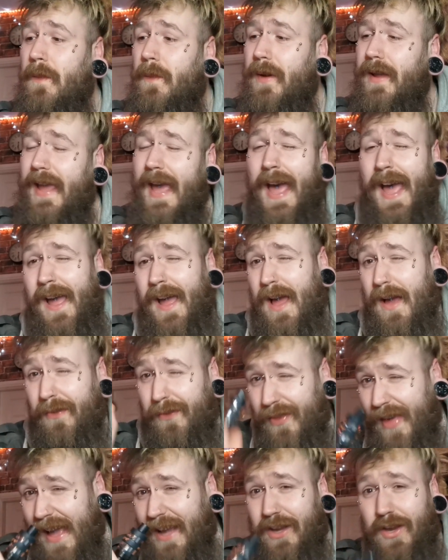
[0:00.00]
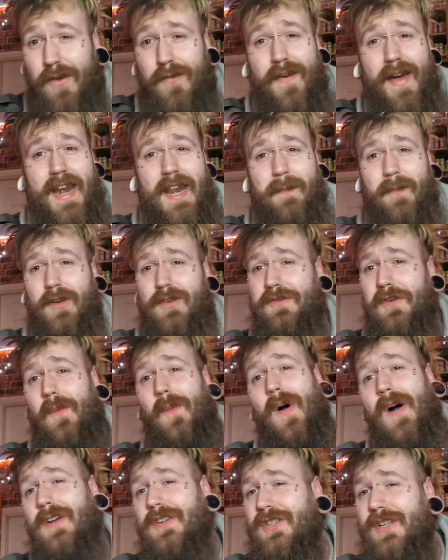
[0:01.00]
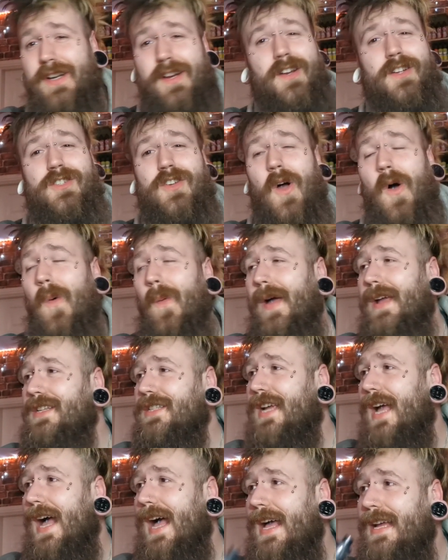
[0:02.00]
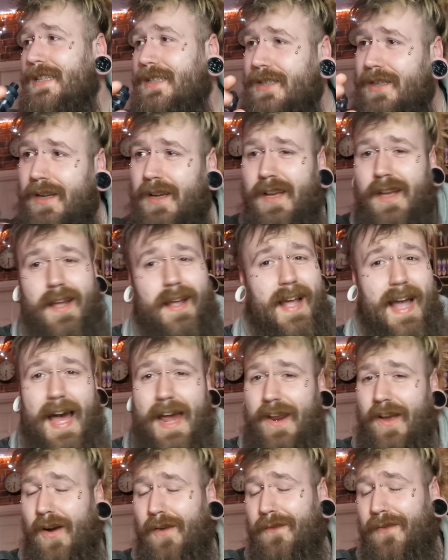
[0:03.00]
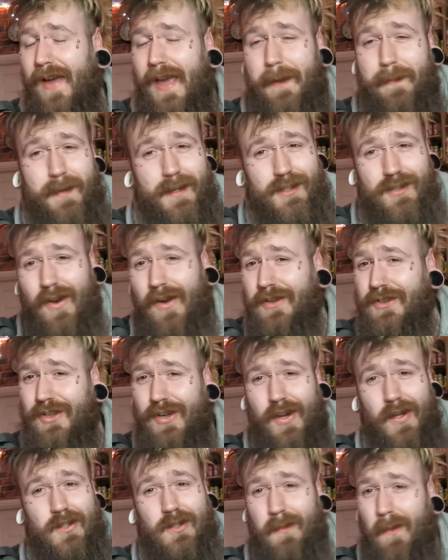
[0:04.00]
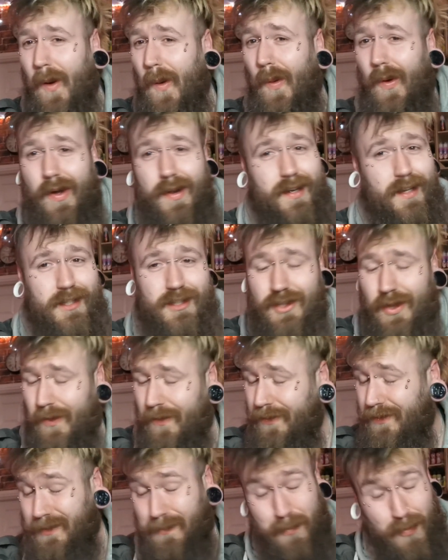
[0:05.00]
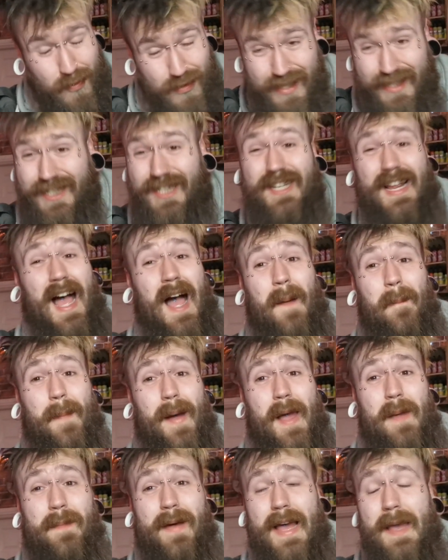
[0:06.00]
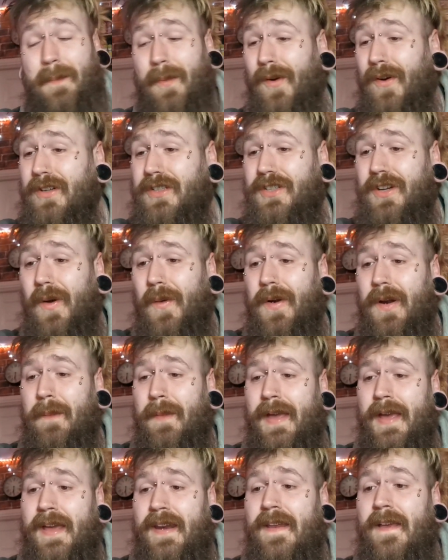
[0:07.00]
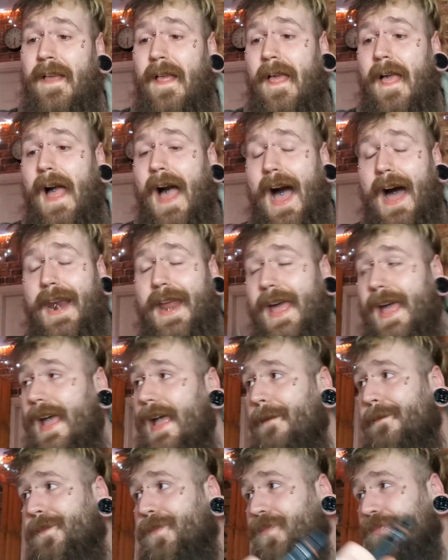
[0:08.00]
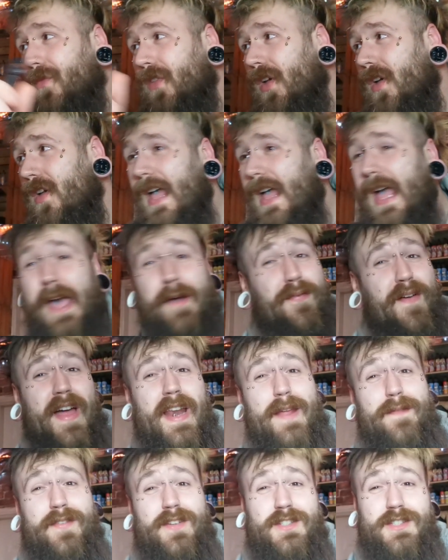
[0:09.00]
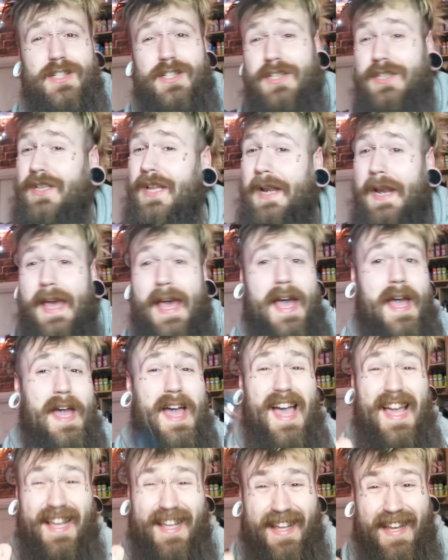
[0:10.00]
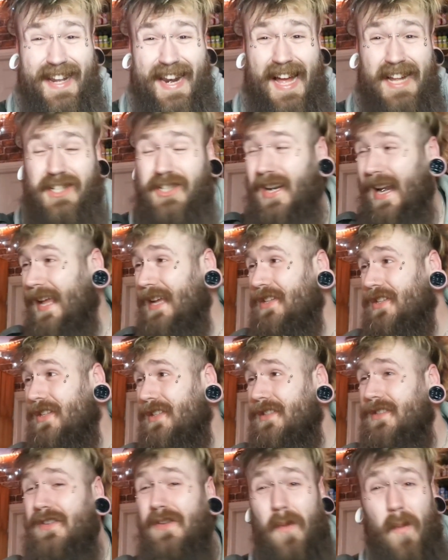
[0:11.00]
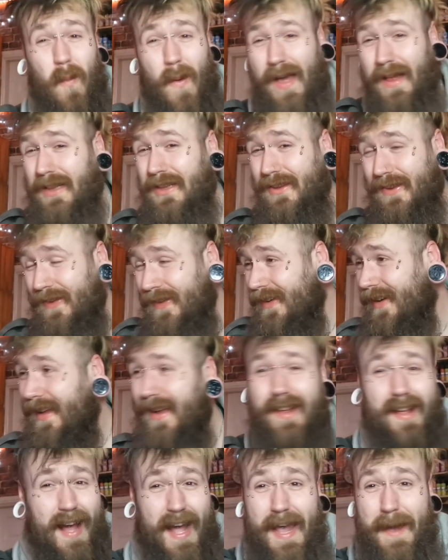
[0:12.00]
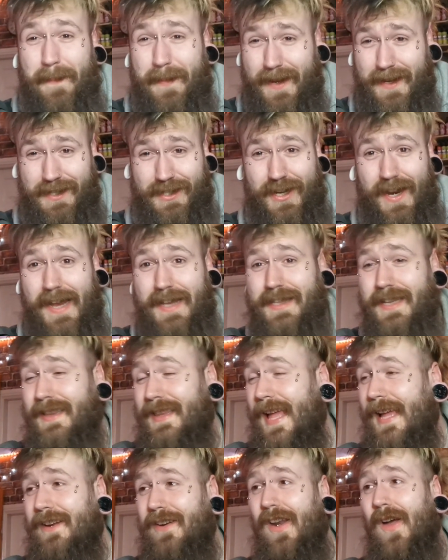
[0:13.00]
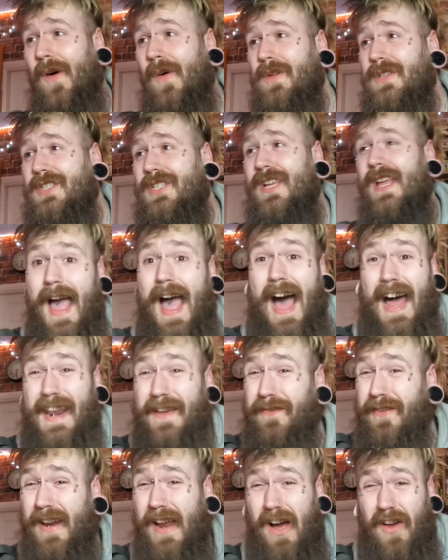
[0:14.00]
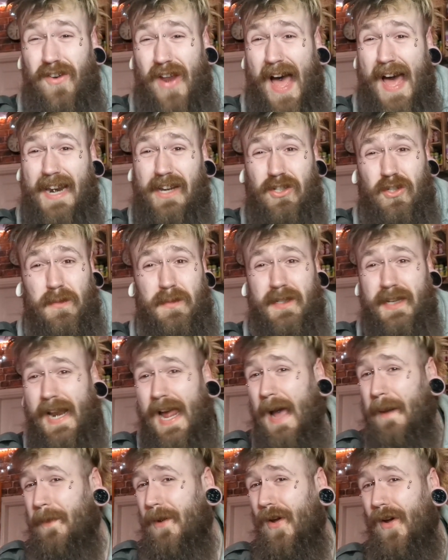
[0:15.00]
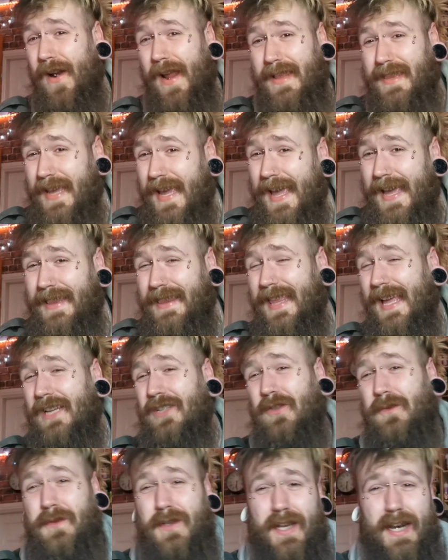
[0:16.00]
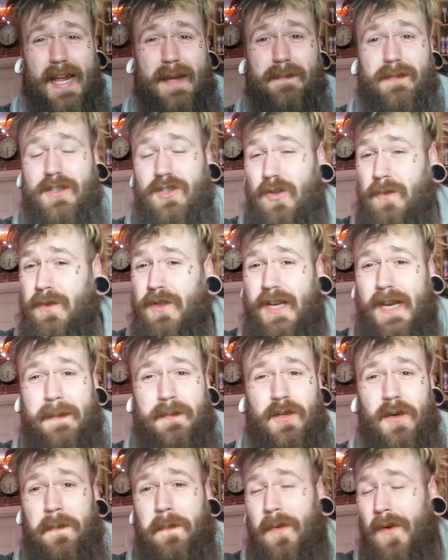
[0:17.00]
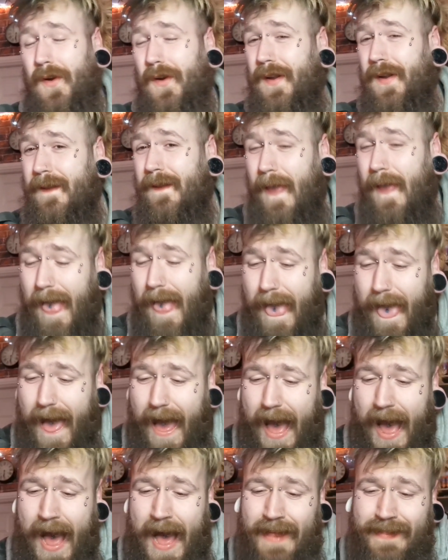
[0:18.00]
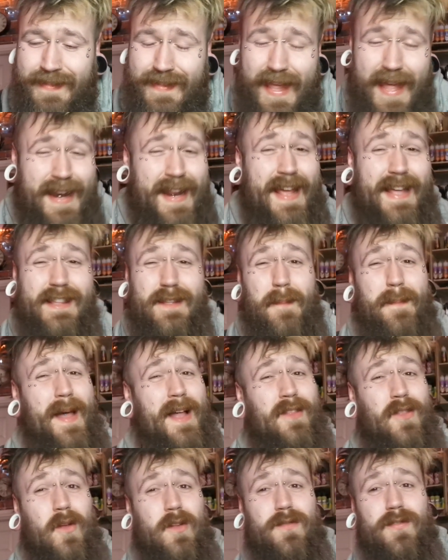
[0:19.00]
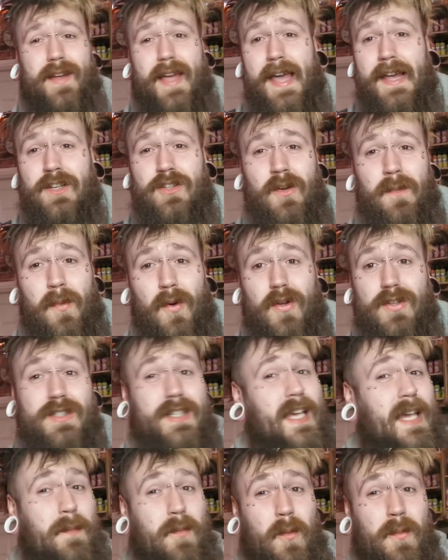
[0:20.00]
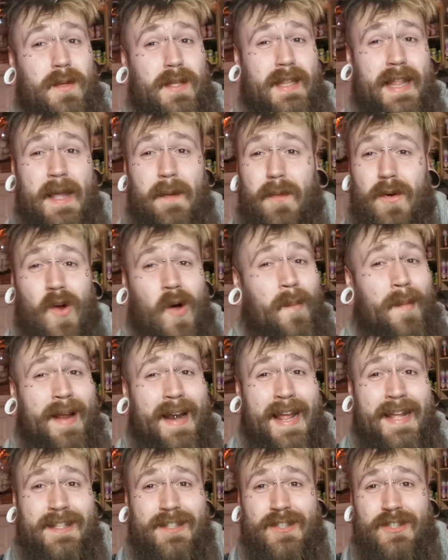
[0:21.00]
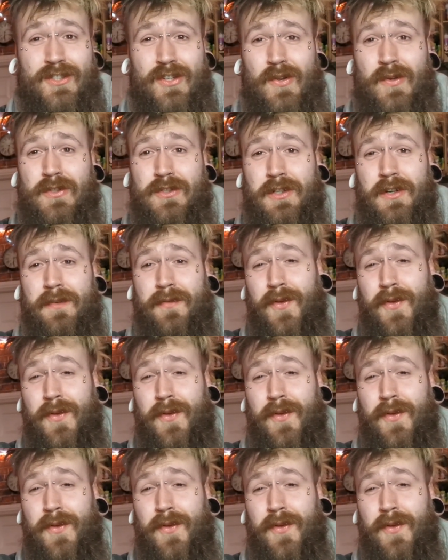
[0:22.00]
But yeah, thank you very much for watching, and as always, guys, carry on vaping. As long as you're not smoking, you're doing it bloody sound by my book, you know what I mean? And if any of you are still here, congratulations, well done. I appreciate it, dead loads. And if you're not a subscriber already, hit that subscription button, and then hit the bell notification button to keep up to date with all my latest news and